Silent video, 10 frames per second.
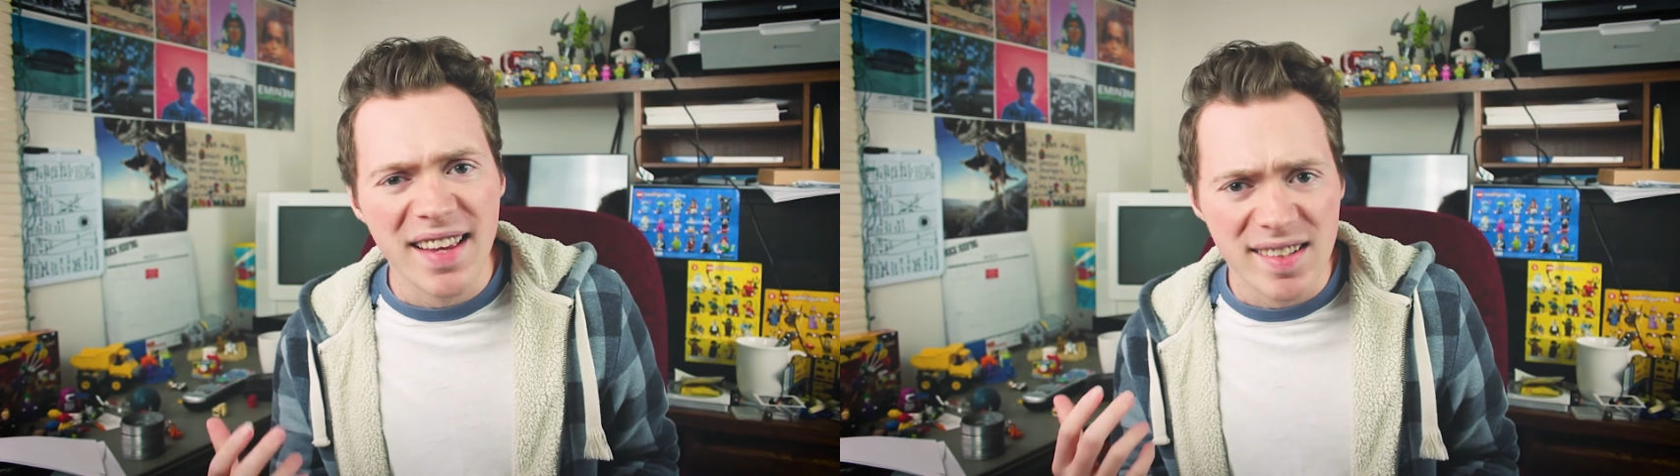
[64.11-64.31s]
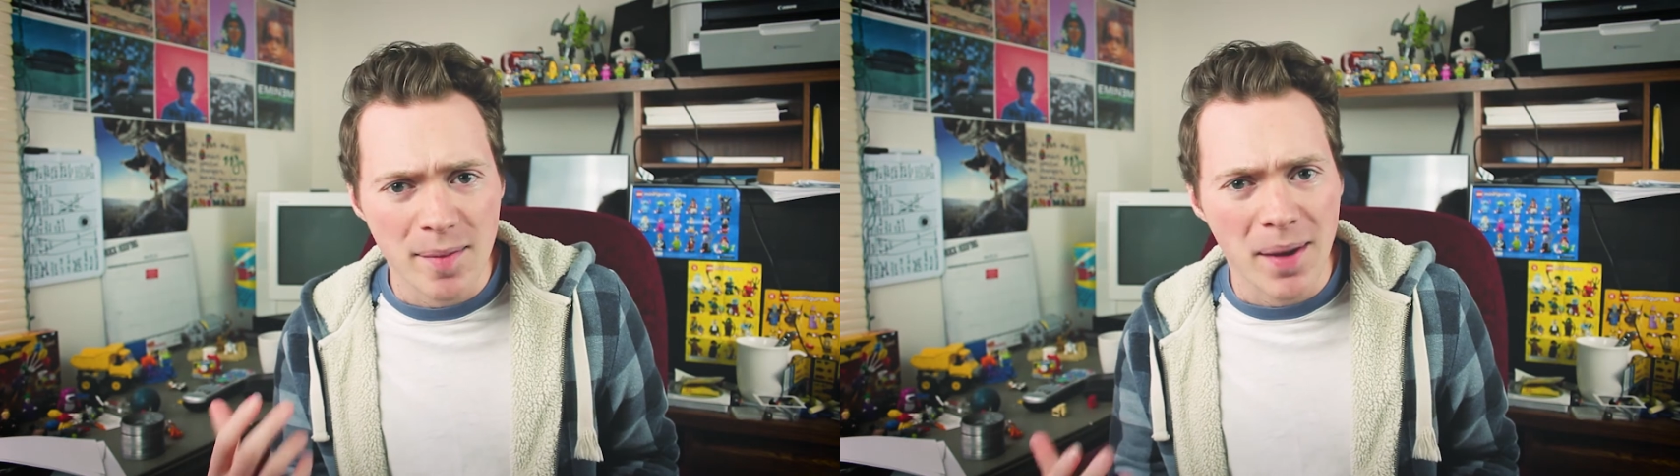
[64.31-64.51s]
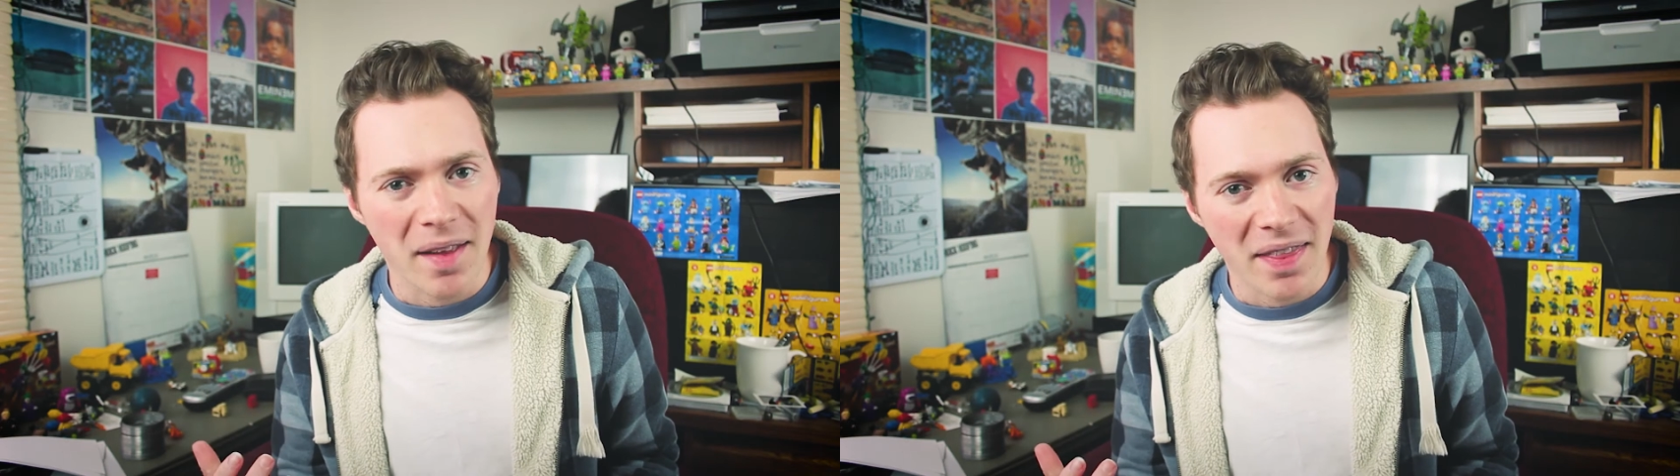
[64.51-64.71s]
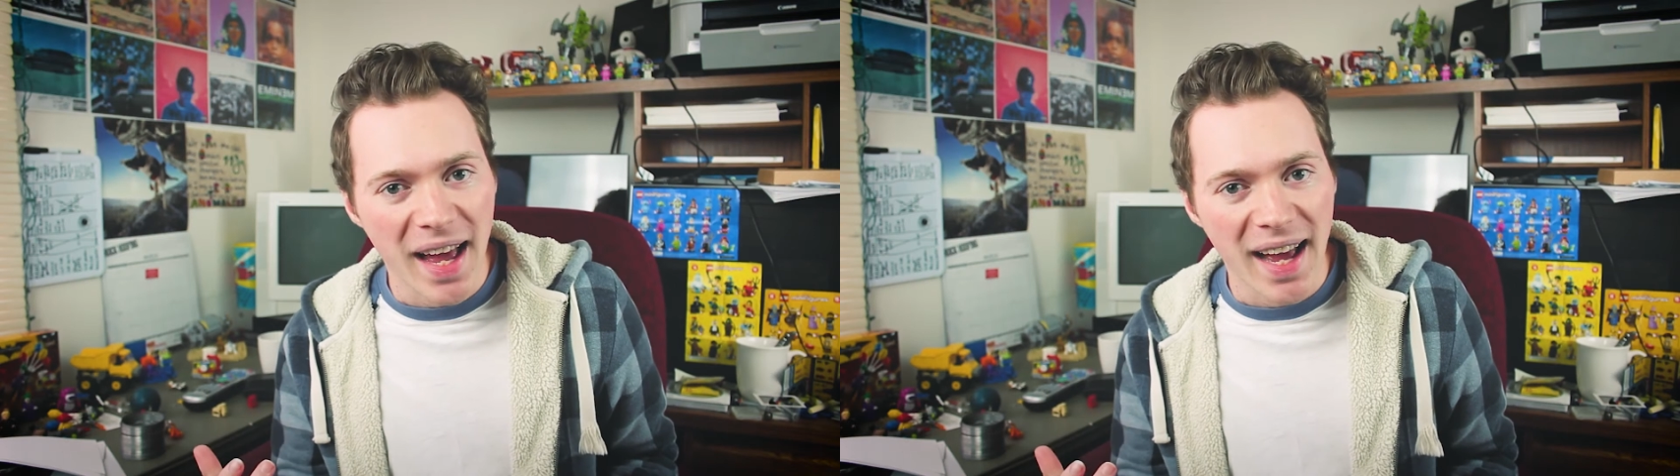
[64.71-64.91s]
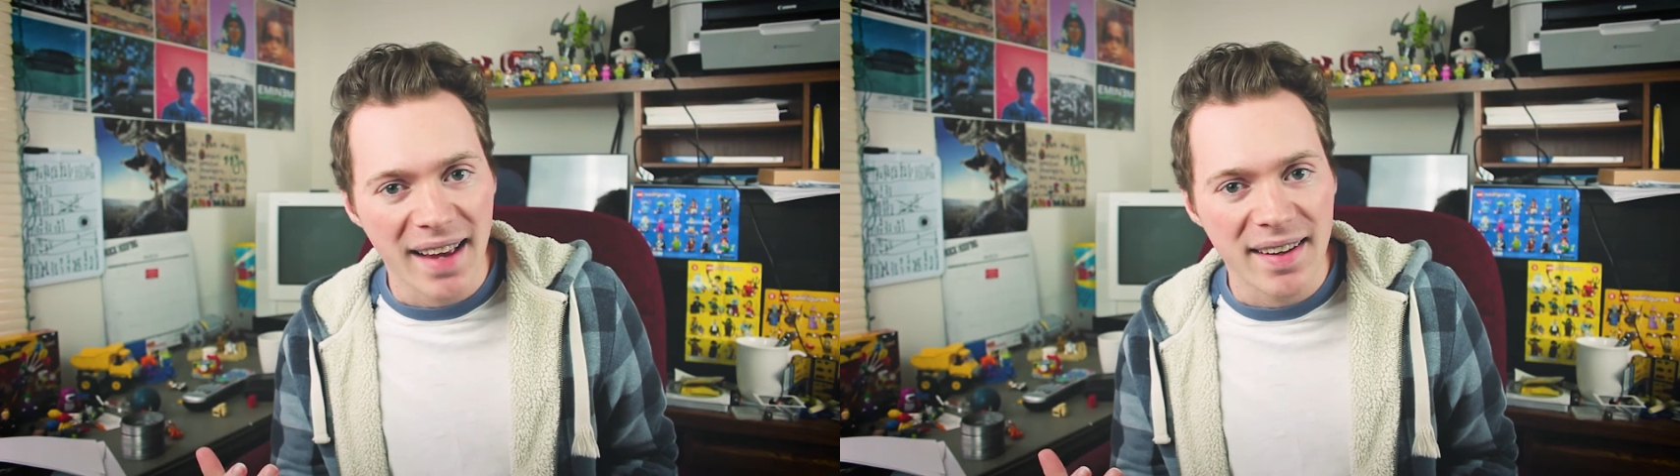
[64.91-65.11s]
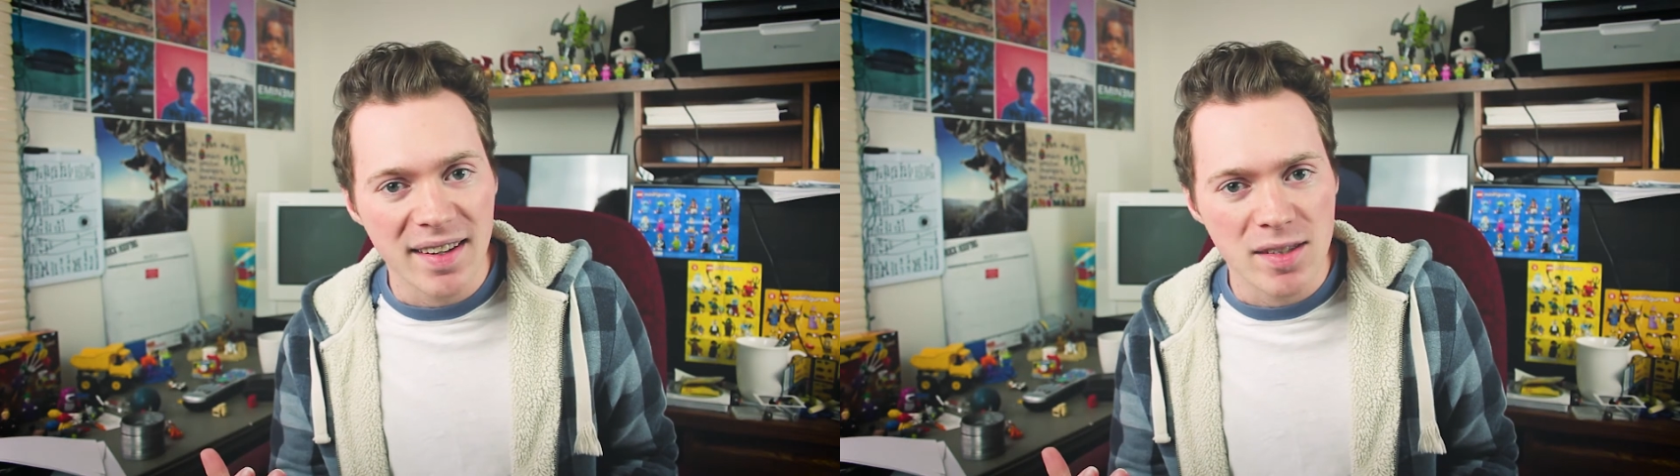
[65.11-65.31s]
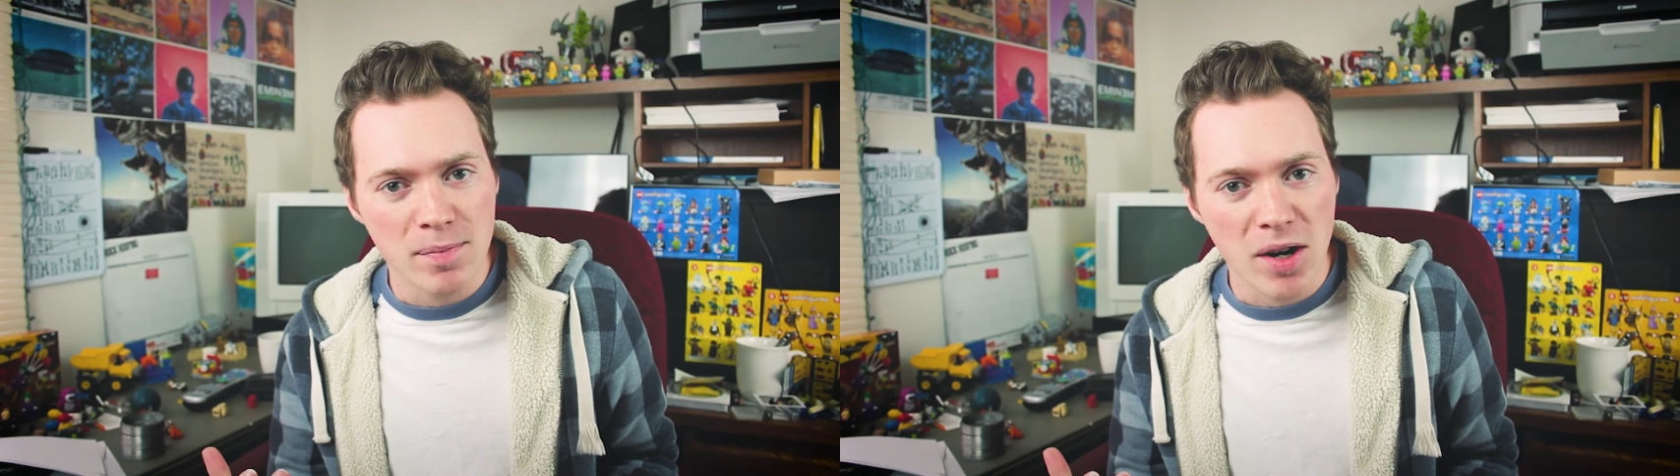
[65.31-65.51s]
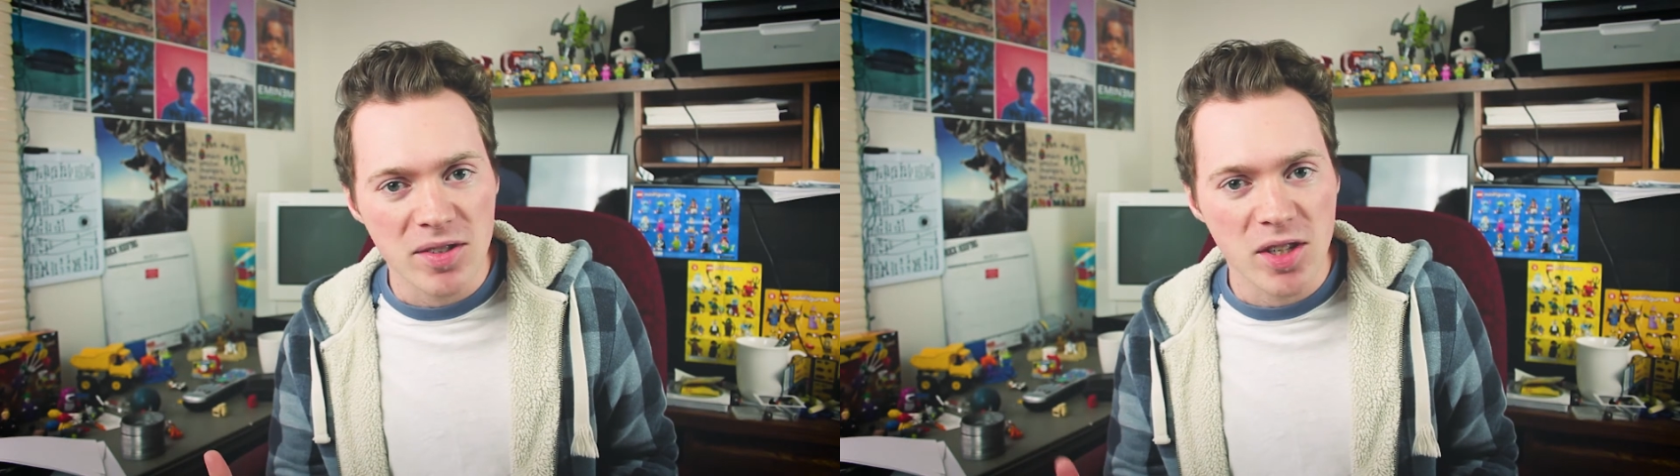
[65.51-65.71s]
things about that is
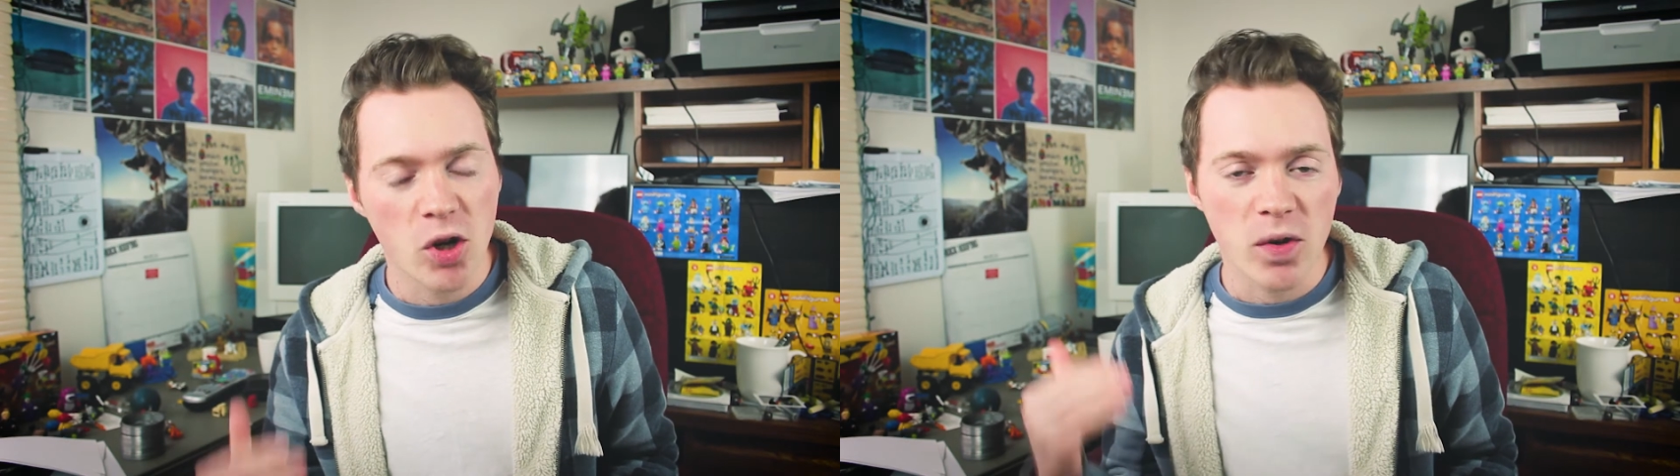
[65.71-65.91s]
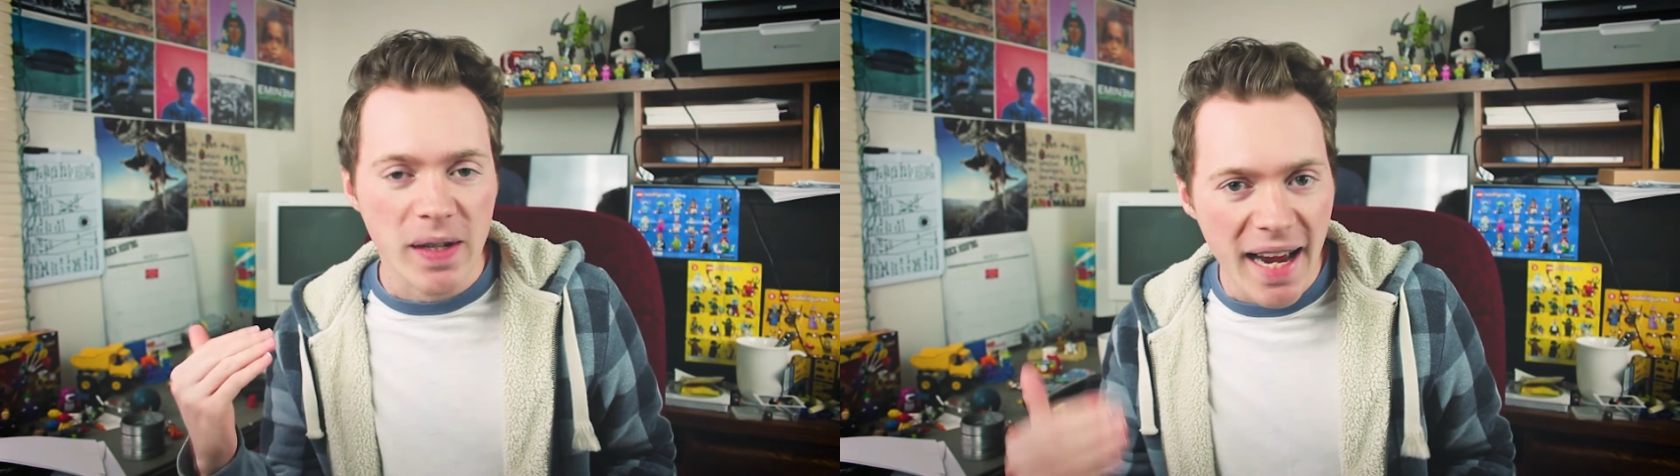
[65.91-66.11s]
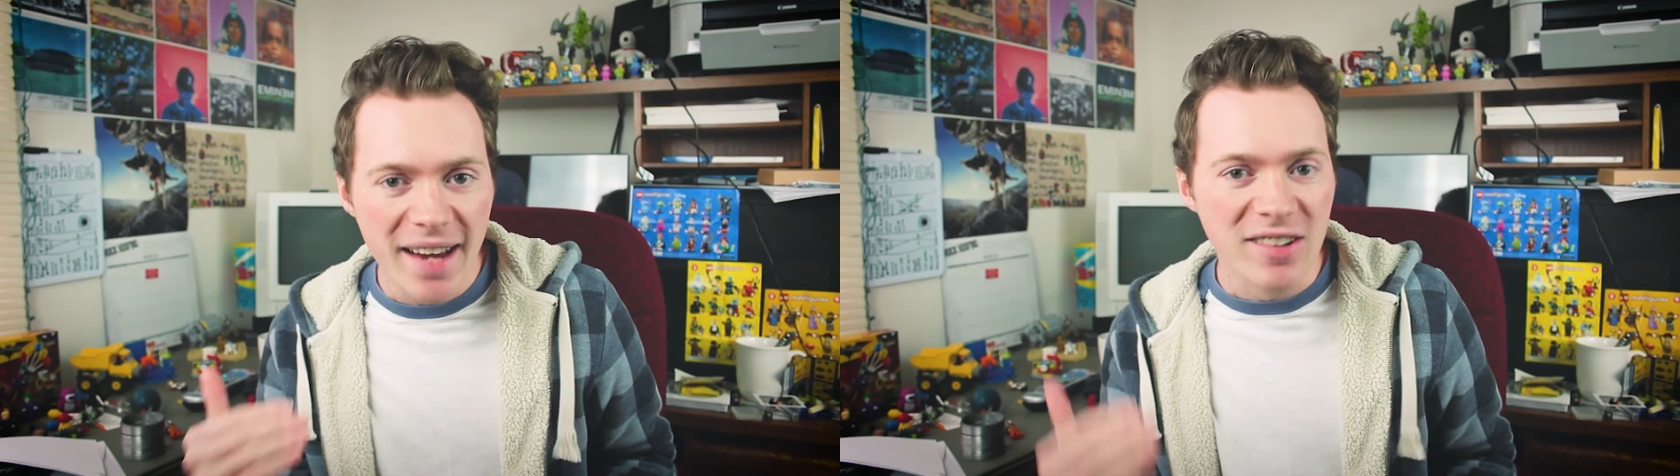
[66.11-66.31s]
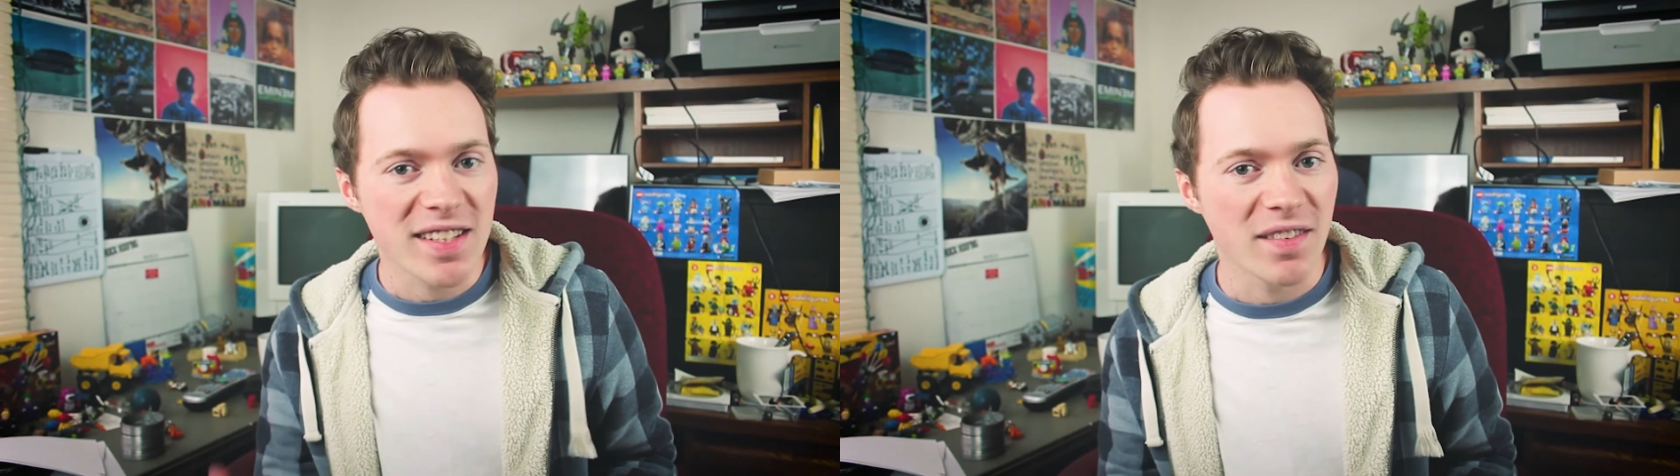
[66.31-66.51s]
most creators